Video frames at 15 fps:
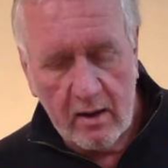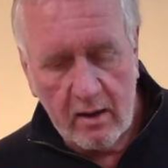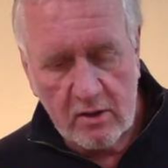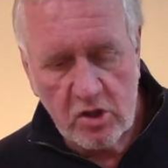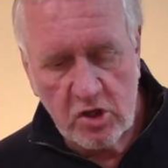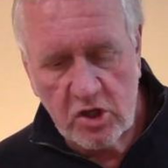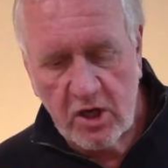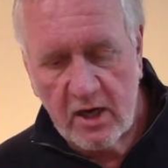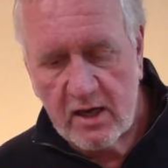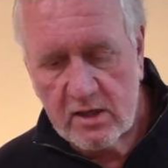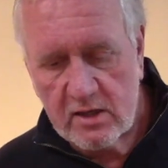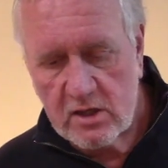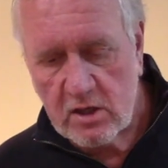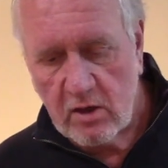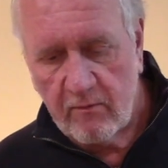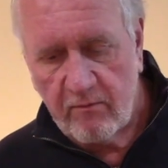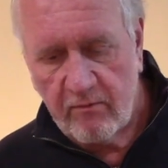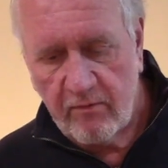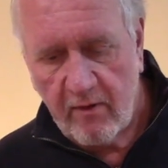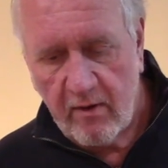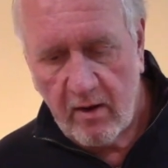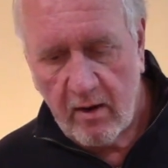sheets of
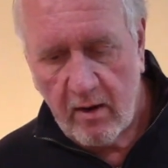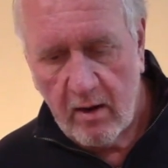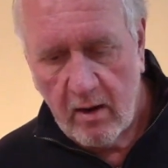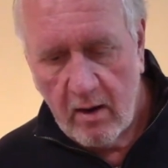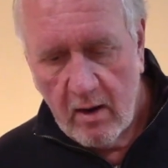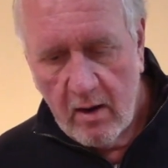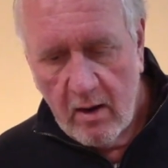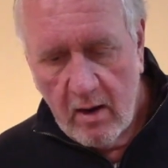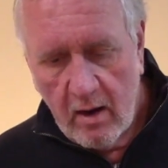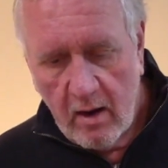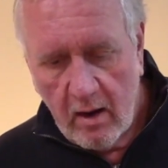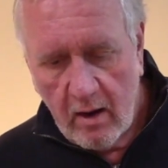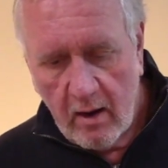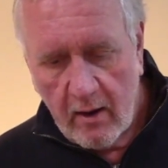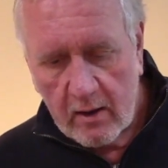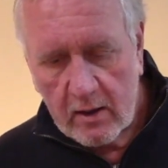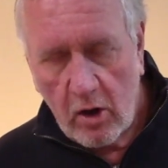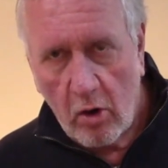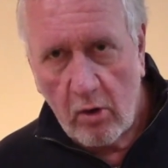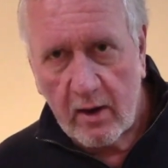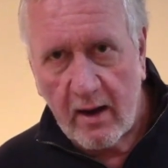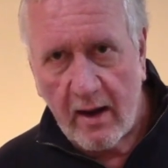
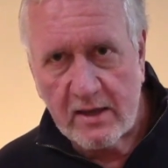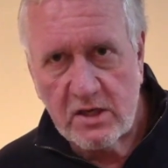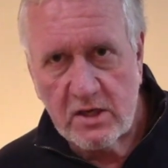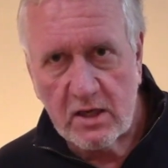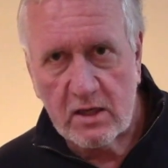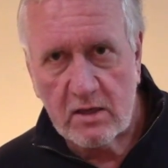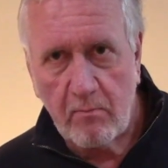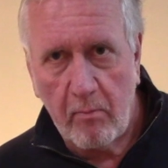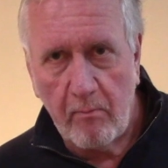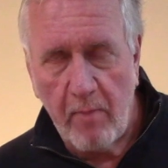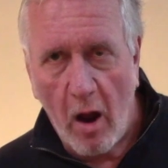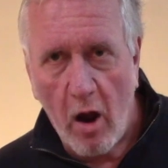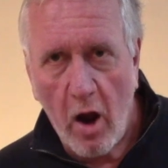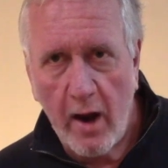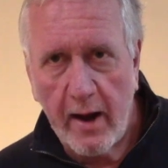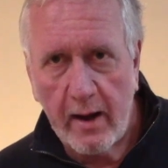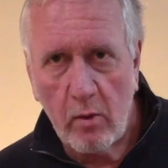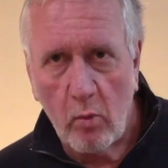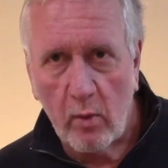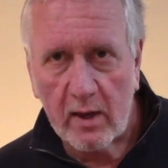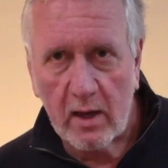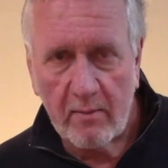corrugated iron,
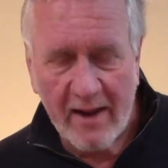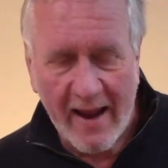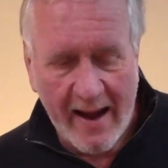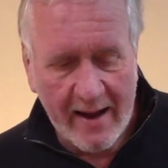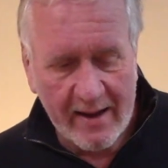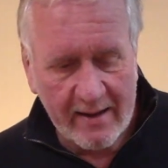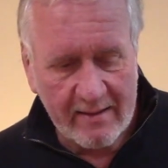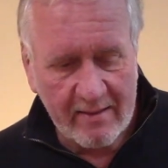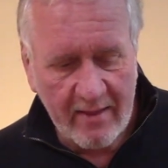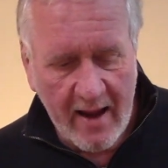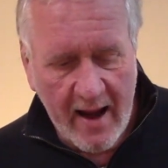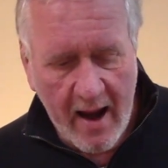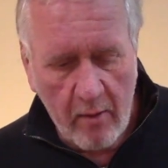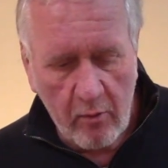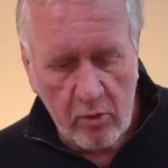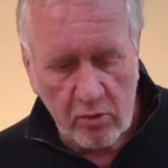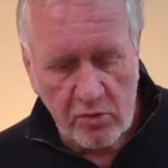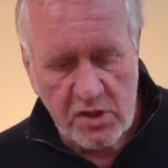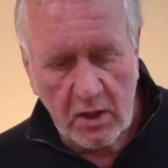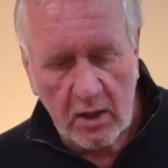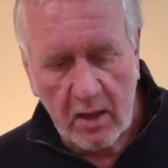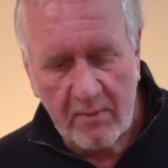we're going to be adding that. We're
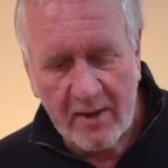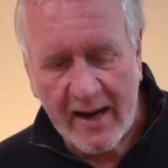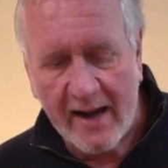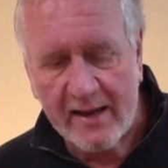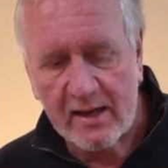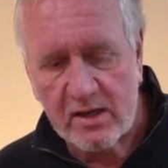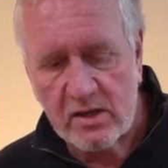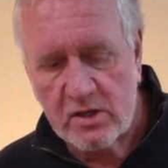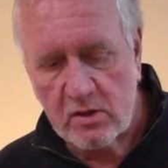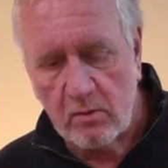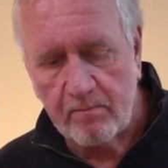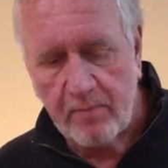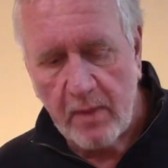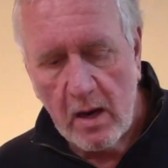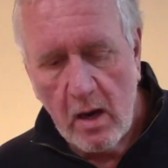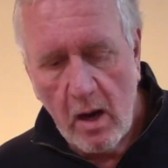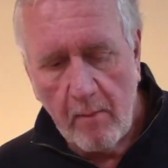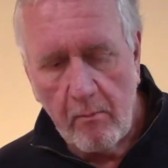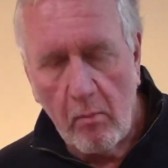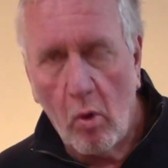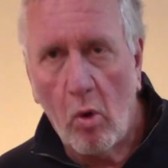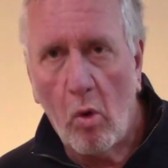also going to be adding some
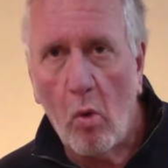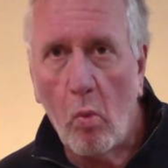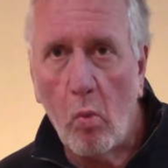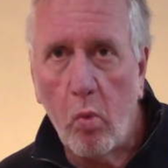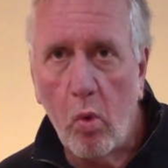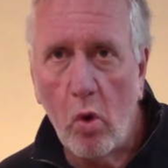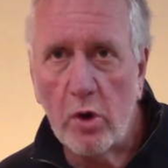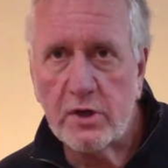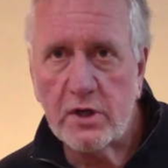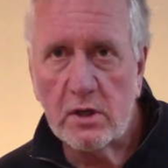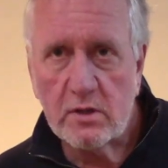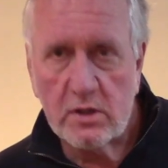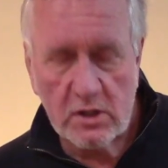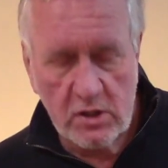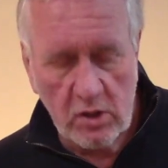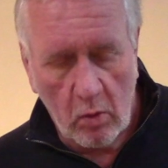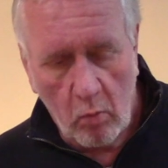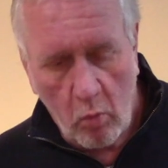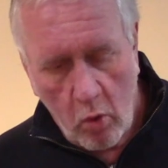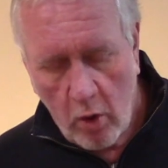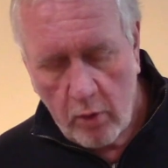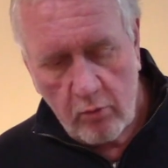more wood just on
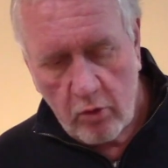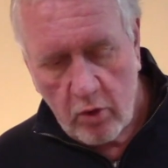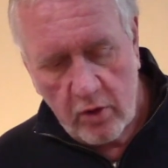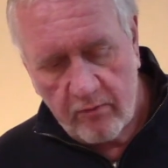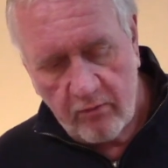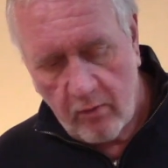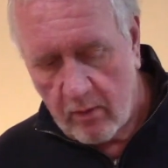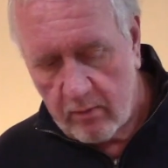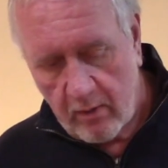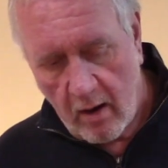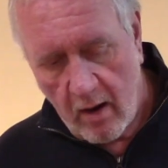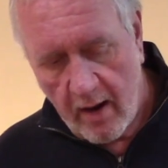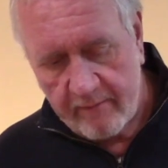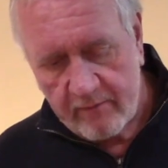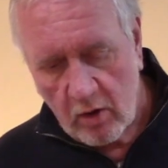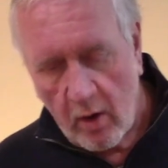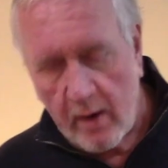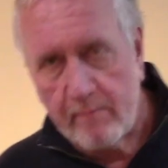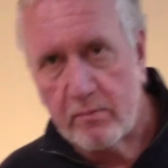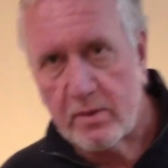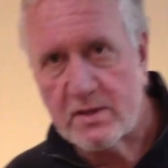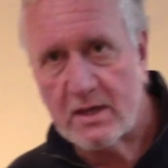one roof that I've got
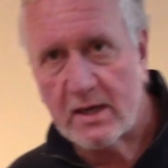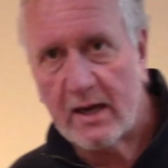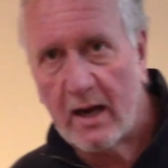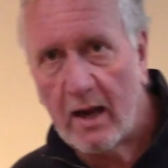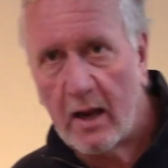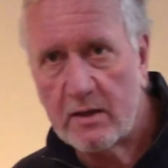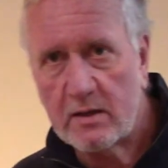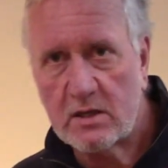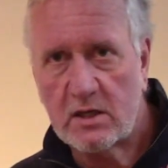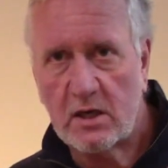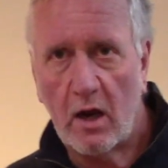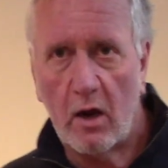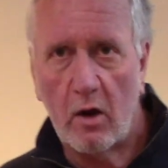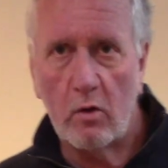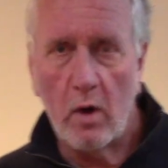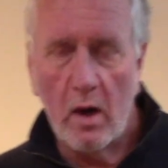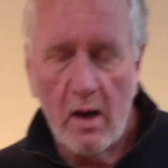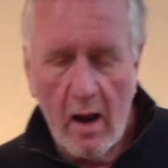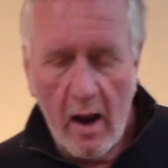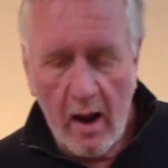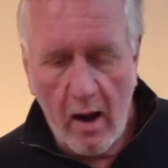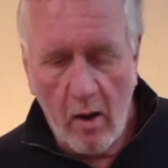in particular, so
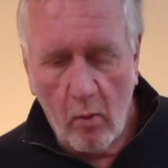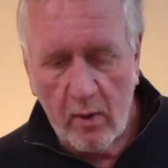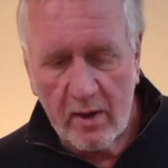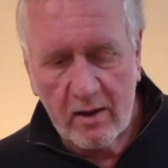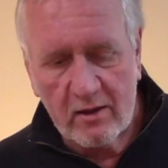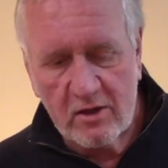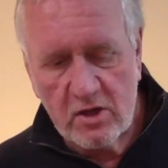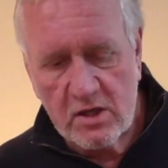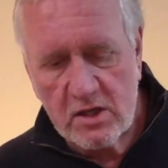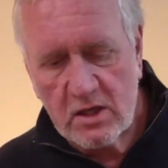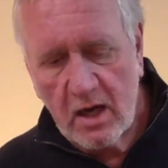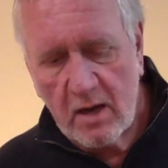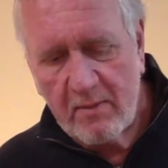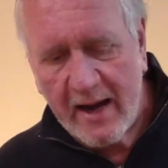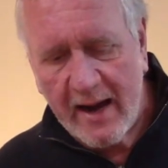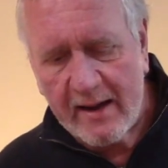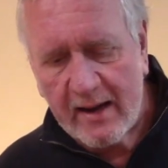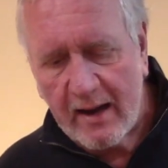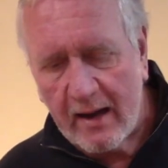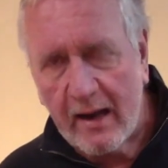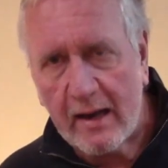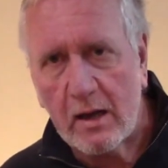we're just going to be adding
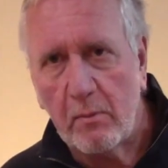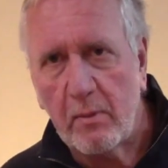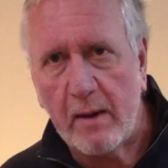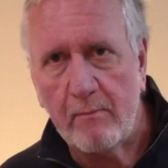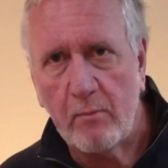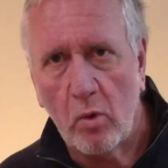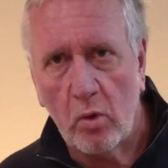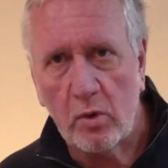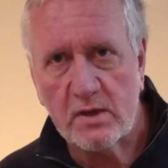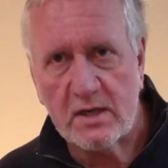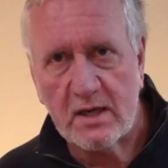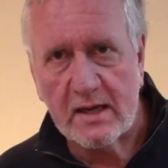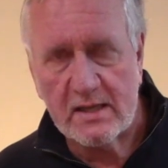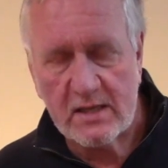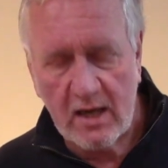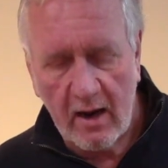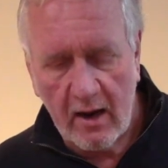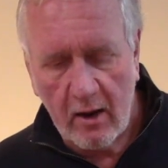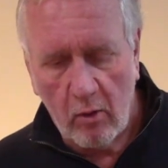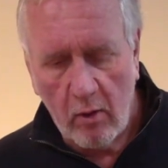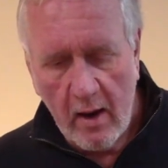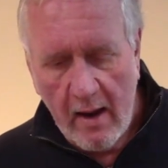a little bit more
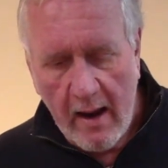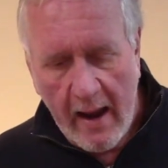detail